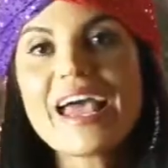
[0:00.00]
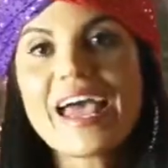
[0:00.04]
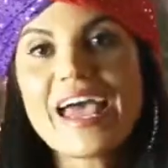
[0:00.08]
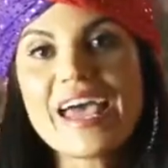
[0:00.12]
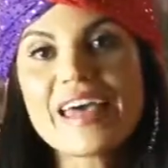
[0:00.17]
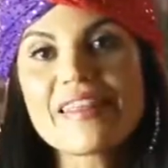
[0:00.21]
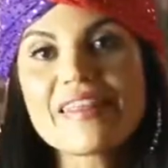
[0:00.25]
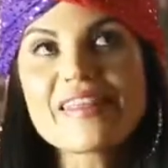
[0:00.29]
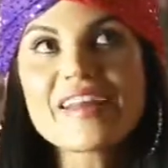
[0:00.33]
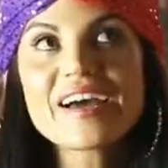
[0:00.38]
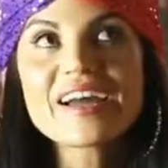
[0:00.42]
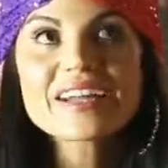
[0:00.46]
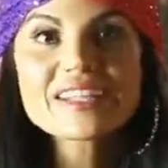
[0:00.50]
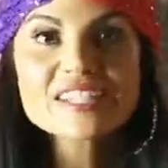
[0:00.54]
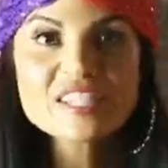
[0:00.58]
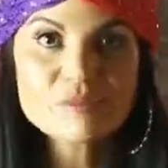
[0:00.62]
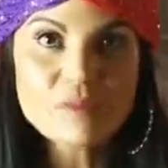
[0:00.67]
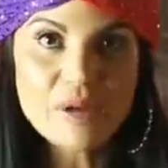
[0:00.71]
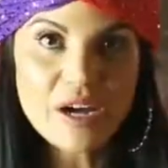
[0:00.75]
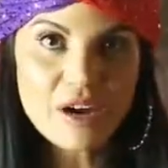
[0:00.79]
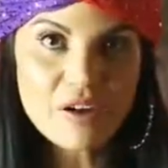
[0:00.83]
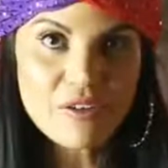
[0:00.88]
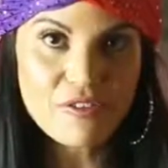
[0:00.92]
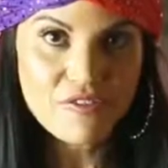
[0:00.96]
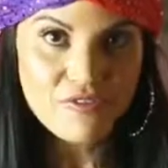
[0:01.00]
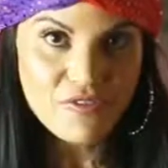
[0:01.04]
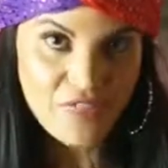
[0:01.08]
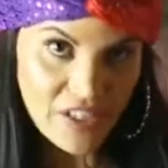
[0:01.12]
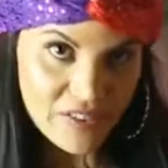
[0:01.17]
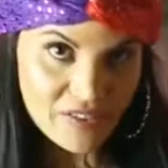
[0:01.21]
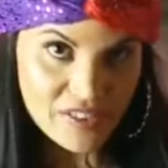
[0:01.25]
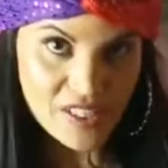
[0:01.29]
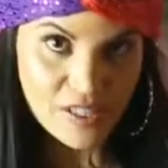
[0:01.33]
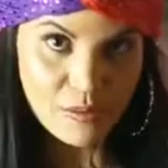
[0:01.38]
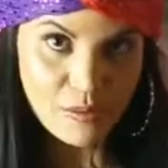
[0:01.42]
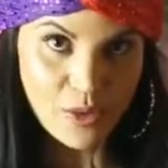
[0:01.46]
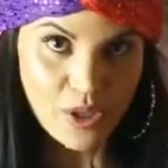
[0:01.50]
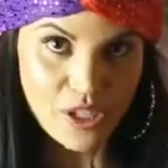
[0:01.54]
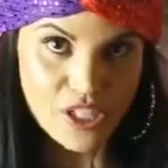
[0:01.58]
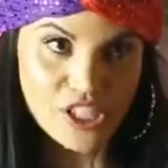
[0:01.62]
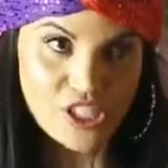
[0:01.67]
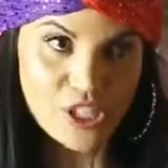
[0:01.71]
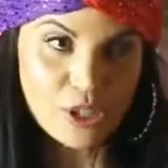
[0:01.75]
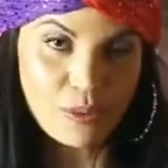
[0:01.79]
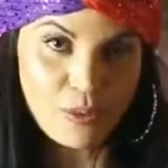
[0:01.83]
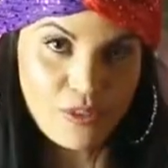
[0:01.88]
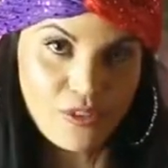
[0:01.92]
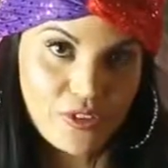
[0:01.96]
And that is about 50 more
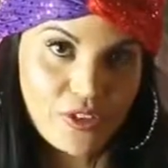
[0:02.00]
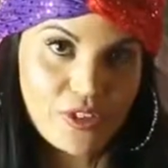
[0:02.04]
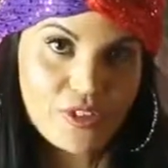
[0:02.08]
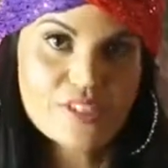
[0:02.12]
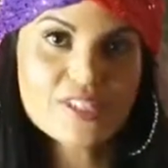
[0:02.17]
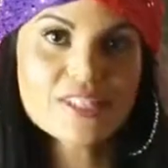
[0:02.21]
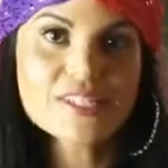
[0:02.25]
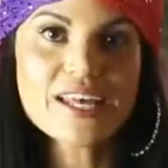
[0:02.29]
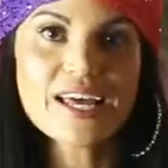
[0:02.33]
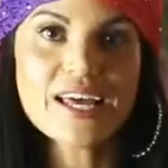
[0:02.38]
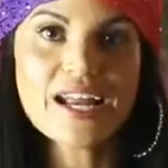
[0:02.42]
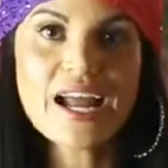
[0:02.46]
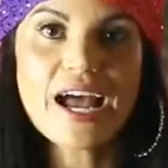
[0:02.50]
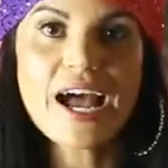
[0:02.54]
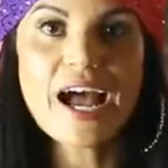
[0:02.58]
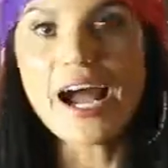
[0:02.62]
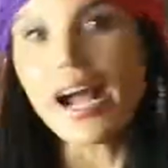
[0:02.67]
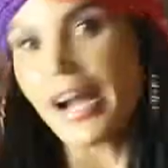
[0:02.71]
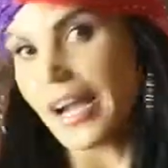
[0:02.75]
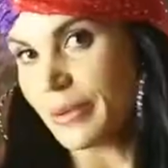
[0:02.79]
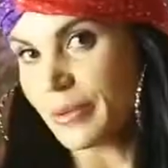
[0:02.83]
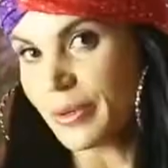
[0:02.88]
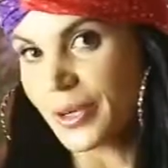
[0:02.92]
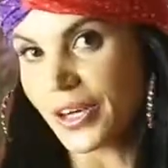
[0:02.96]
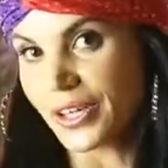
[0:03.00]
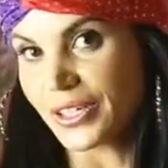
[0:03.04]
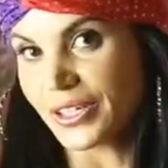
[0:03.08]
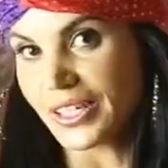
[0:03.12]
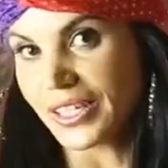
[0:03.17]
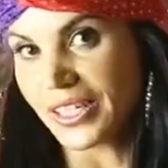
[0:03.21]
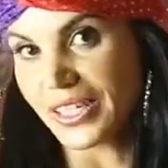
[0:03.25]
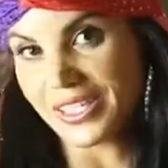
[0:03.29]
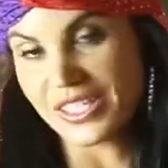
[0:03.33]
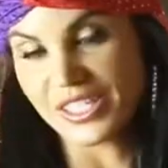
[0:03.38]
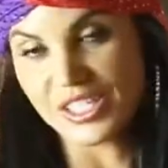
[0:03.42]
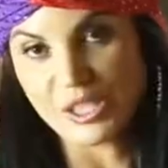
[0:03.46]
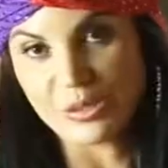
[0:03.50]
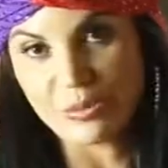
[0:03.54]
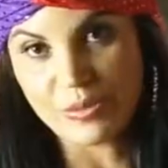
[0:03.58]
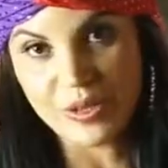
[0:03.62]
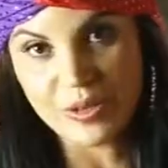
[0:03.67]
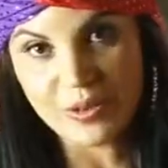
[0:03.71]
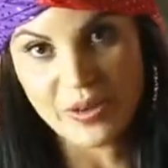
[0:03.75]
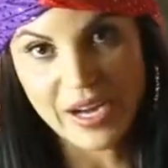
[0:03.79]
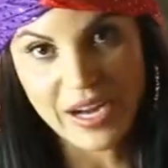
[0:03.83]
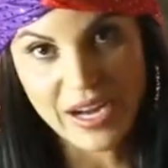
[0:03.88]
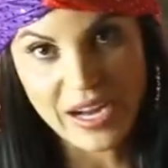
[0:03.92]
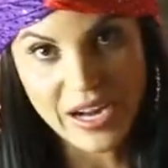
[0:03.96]
superfoods than I'm currently consuming
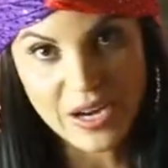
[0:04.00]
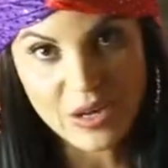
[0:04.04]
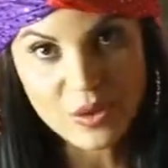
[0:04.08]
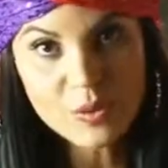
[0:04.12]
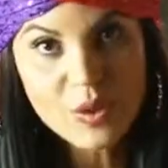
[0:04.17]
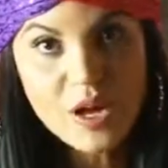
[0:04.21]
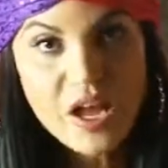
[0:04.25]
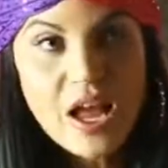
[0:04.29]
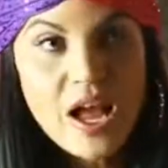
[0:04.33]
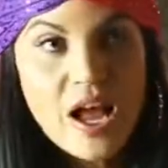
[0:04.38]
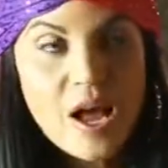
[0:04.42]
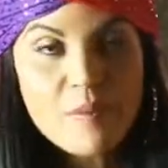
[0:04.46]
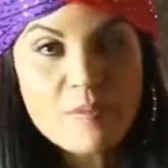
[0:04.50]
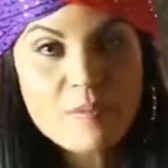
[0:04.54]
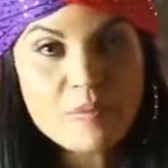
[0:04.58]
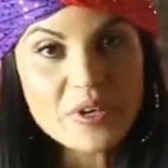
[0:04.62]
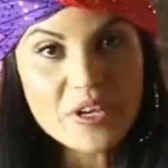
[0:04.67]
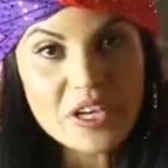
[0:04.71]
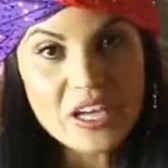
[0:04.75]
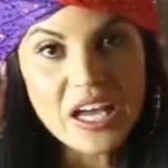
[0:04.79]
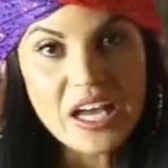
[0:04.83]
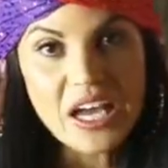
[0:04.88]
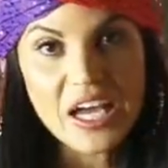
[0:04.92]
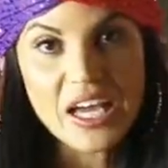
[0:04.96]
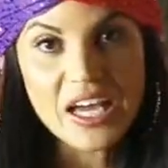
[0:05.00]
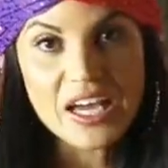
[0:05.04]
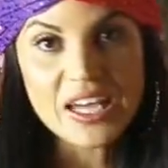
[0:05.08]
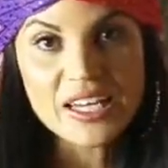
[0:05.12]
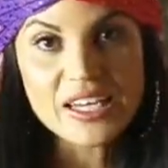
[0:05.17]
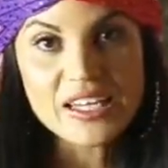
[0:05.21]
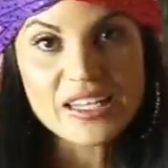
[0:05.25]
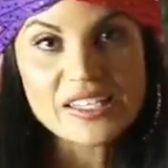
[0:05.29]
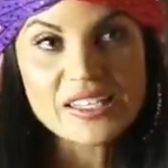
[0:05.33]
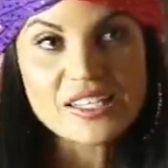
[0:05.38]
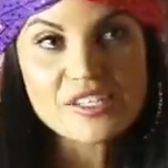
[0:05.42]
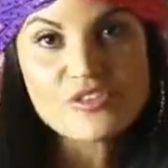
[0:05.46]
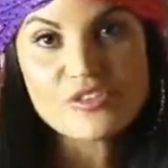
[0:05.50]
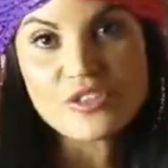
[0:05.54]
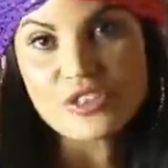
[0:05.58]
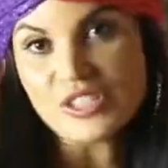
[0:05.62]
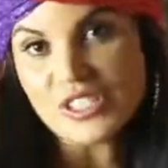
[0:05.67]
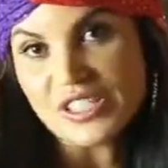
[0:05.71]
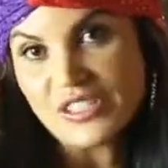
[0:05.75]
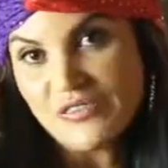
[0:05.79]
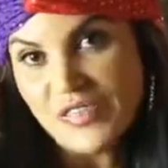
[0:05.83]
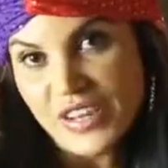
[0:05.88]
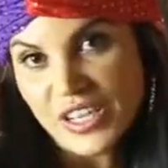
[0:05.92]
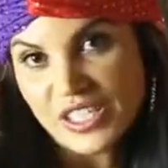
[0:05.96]
right now because
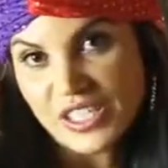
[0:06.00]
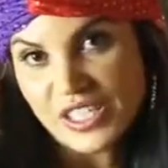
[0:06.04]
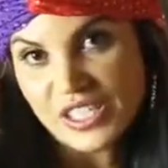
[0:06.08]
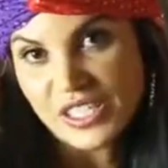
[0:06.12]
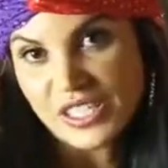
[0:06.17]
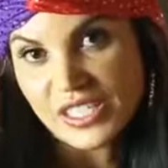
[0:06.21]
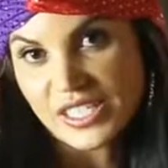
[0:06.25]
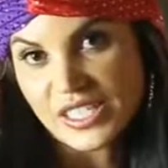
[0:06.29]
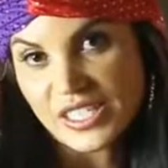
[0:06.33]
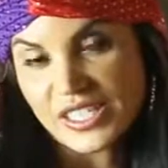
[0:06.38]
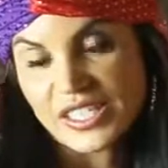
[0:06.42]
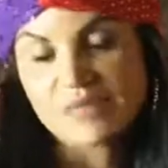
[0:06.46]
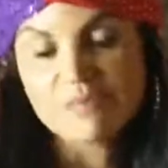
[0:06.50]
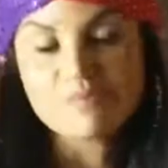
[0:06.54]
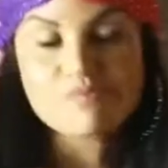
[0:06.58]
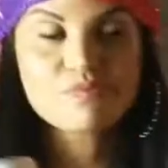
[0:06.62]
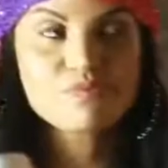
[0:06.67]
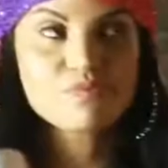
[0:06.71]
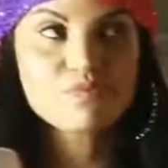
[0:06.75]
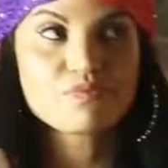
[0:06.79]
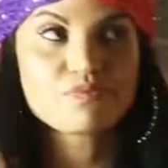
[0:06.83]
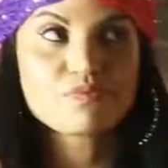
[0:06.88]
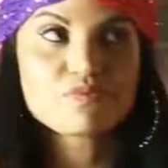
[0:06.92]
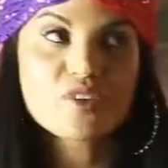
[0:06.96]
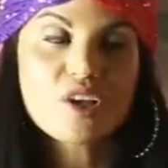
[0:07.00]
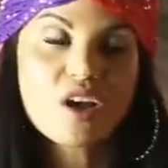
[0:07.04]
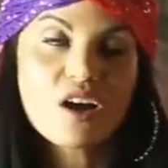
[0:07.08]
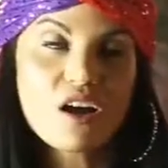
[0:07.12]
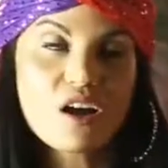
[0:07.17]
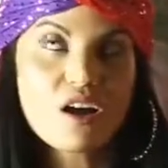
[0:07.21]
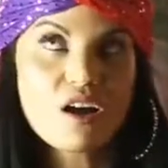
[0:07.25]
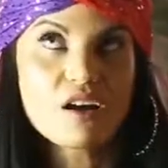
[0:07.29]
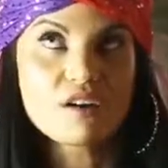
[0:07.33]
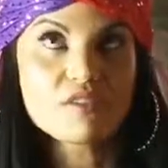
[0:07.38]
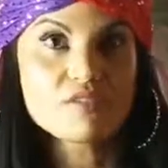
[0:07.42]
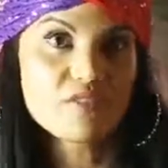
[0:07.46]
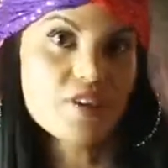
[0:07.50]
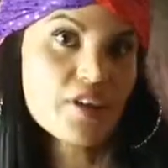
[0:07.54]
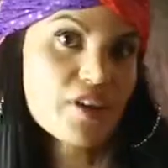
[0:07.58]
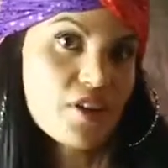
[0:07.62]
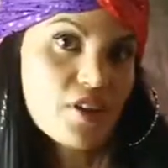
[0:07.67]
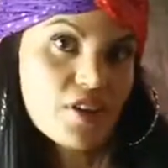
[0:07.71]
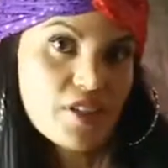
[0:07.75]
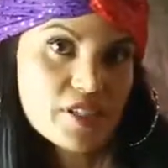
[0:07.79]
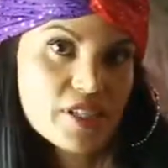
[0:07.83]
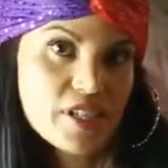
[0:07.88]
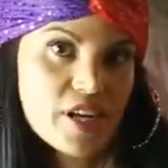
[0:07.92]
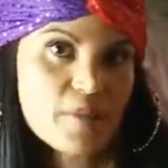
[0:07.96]
fruits and veggies aren't fun
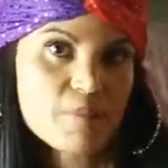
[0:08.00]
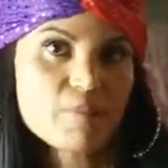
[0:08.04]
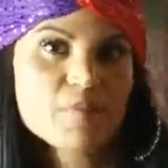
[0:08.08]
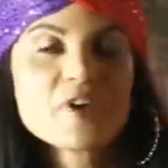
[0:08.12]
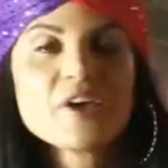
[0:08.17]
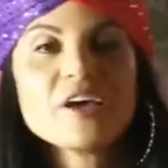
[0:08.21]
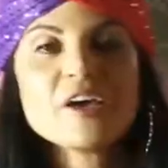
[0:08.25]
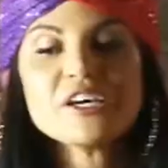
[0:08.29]
all the time.